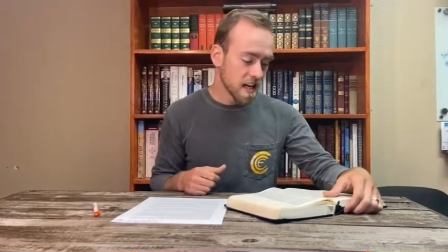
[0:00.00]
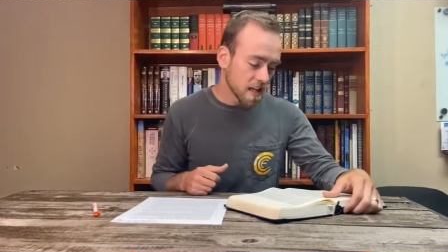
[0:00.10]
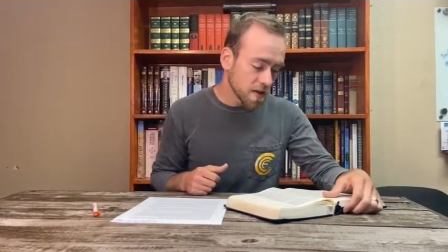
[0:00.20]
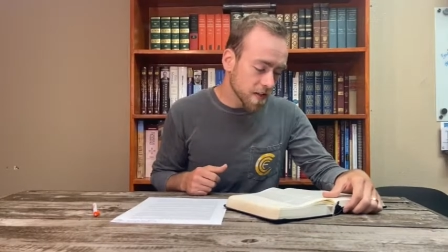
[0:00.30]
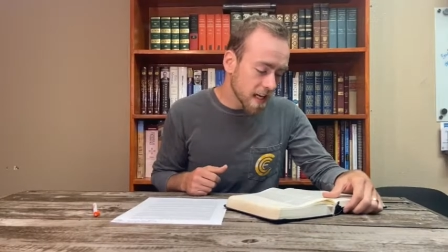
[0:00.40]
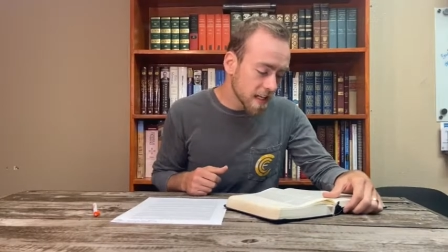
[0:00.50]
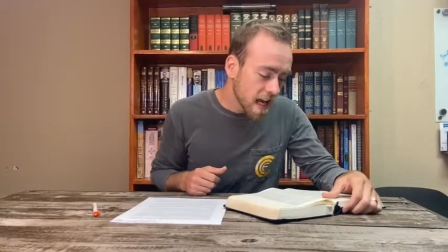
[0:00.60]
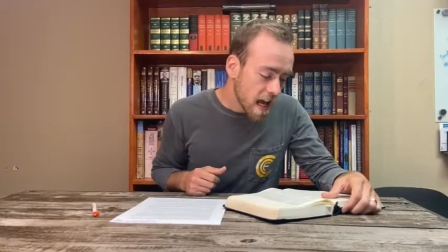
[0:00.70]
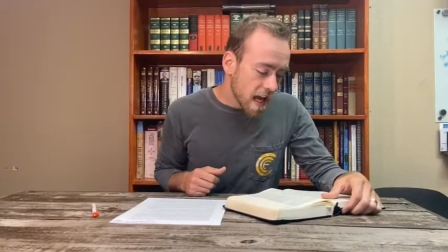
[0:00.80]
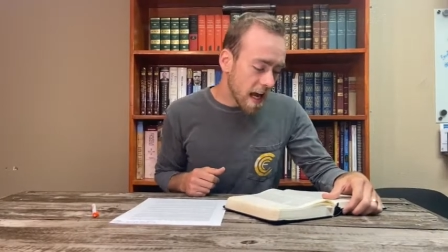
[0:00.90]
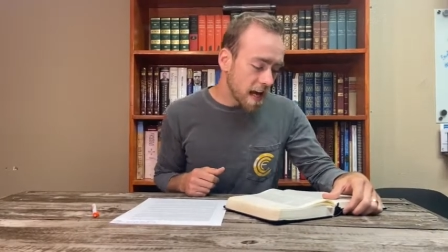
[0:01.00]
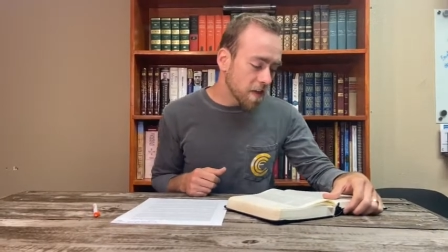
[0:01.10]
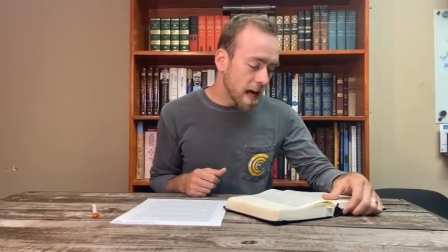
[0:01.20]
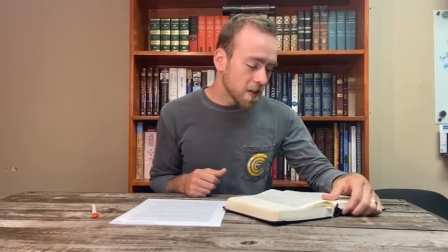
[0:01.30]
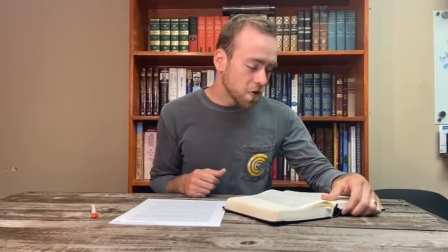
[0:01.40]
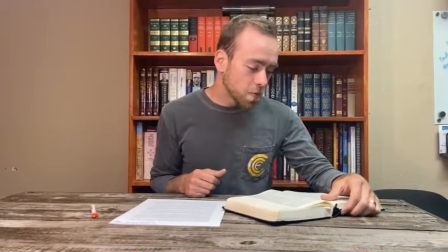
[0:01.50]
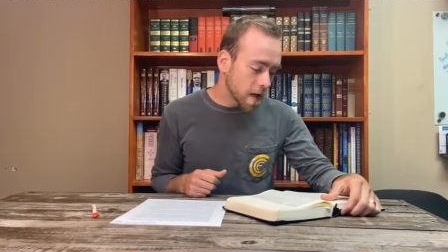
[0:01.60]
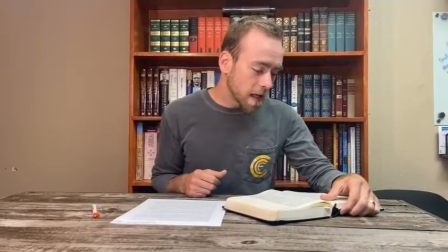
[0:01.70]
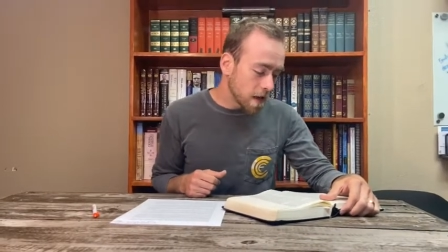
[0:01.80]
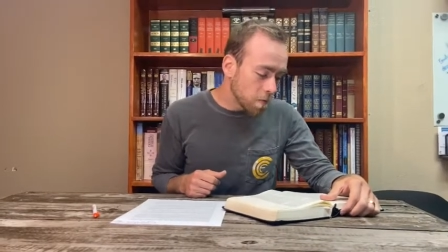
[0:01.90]
So it says, Hathach
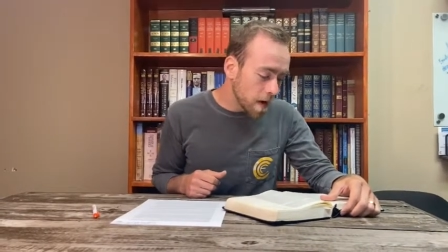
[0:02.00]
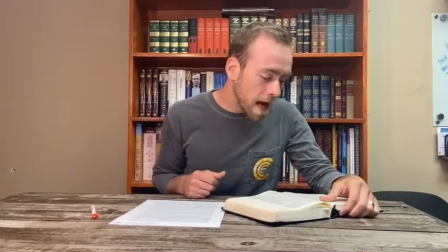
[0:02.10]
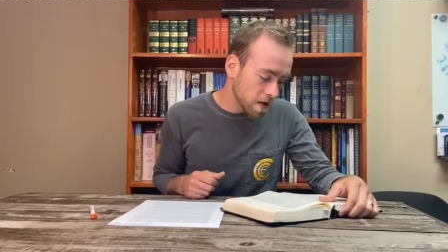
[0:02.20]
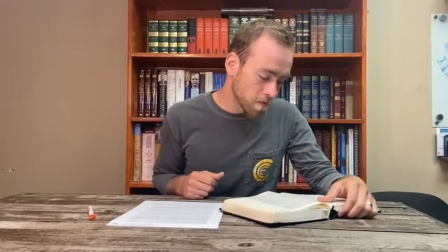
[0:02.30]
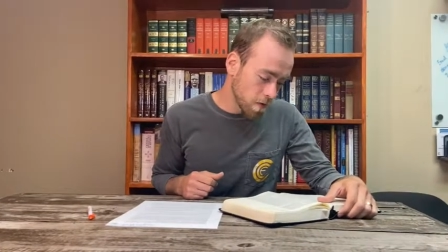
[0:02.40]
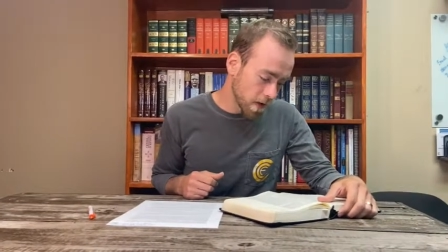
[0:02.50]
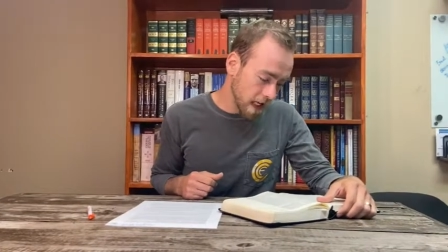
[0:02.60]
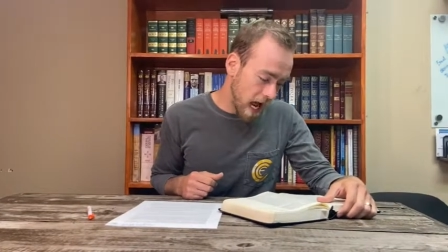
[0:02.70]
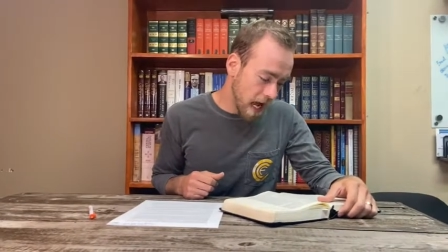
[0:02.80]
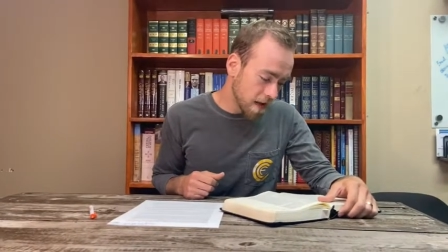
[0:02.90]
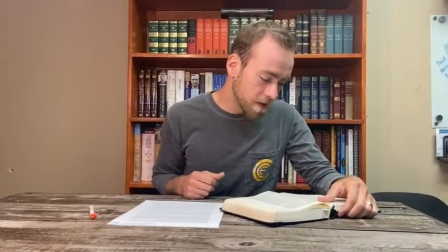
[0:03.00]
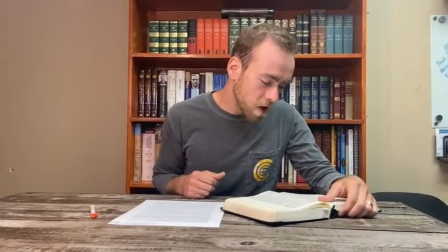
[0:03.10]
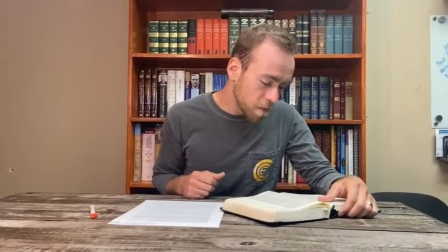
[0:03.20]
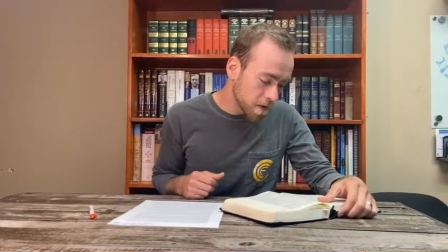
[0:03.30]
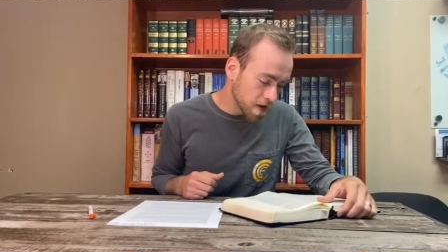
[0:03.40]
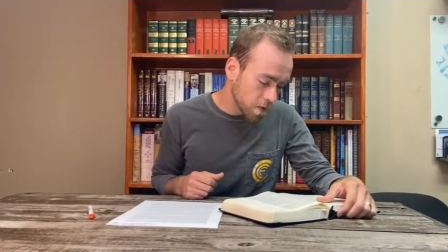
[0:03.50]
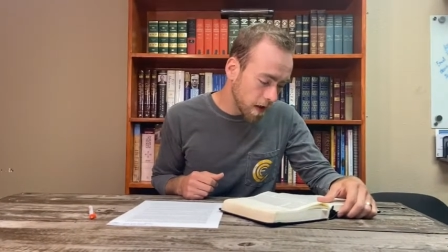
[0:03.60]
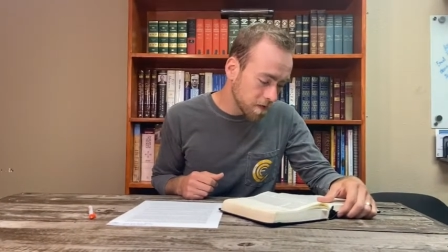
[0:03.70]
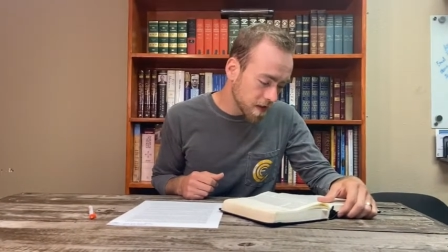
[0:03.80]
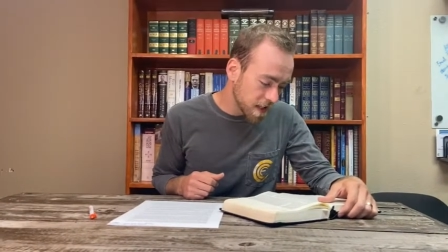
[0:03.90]
went, went out to Mordecai in the open
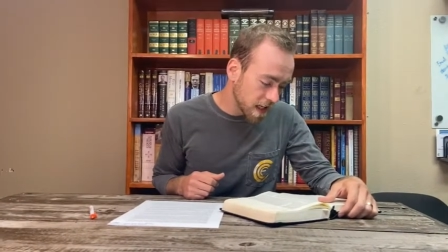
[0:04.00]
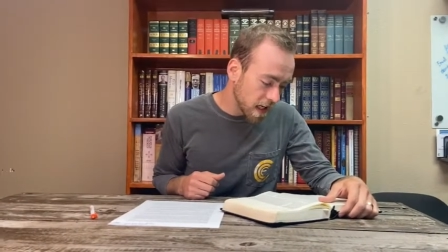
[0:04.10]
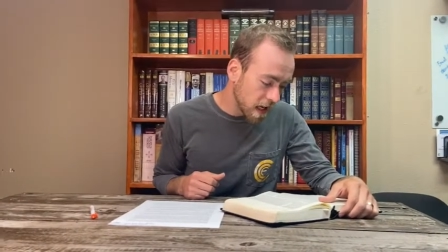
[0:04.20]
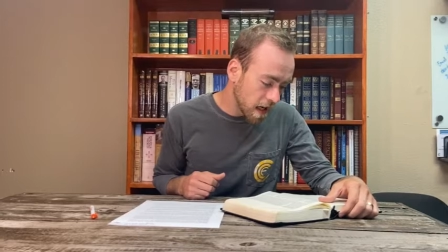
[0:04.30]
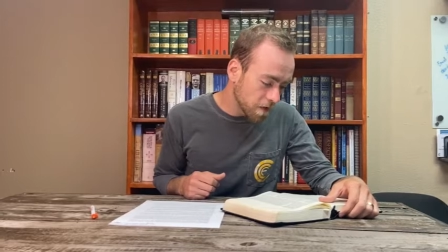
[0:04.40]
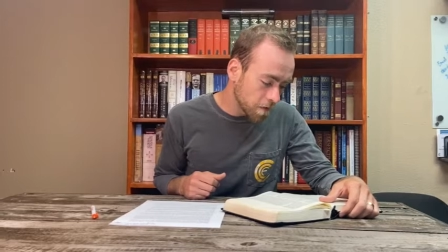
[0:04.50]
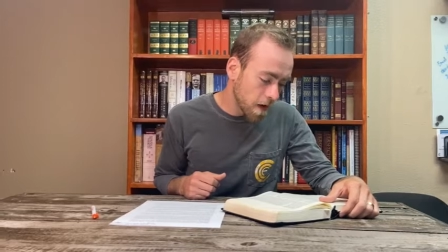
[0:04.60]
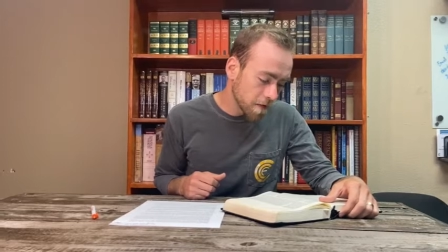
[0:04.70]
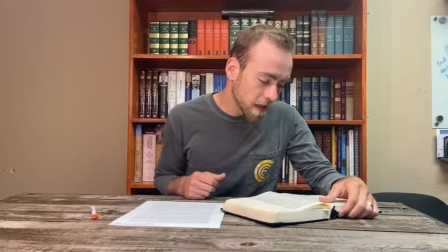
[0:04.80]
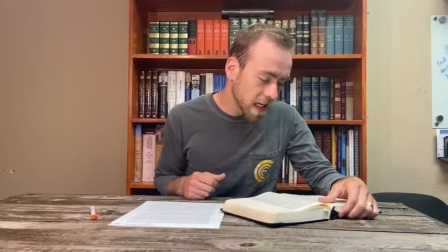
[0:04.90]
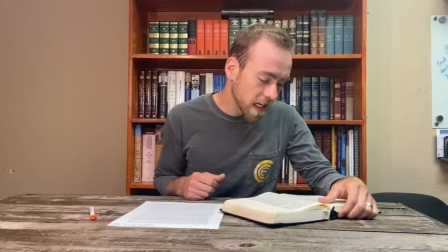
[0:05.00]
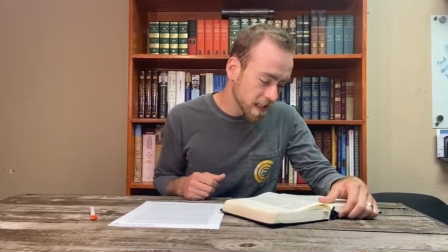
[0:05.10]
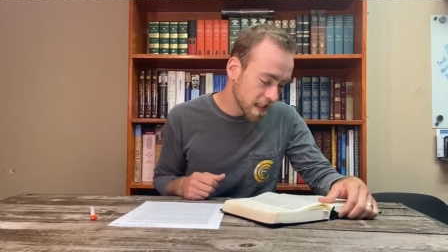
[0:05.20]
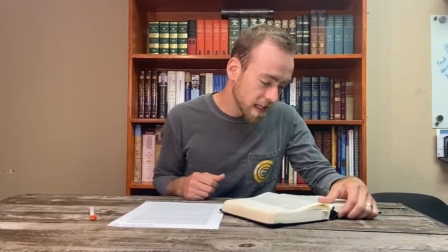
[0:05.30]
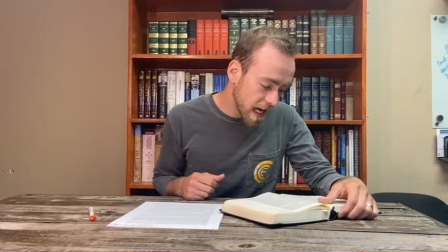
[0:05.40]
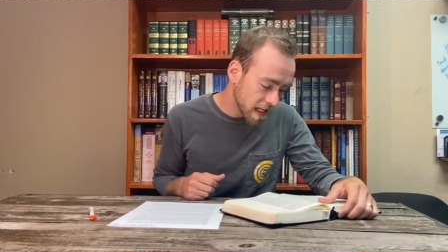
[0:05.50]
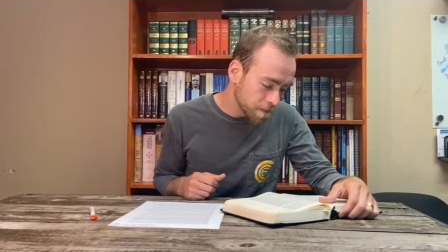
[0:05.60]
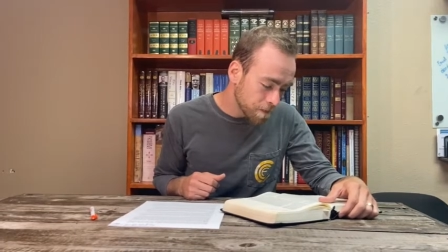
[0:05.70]
square of the city in front of the king's gate.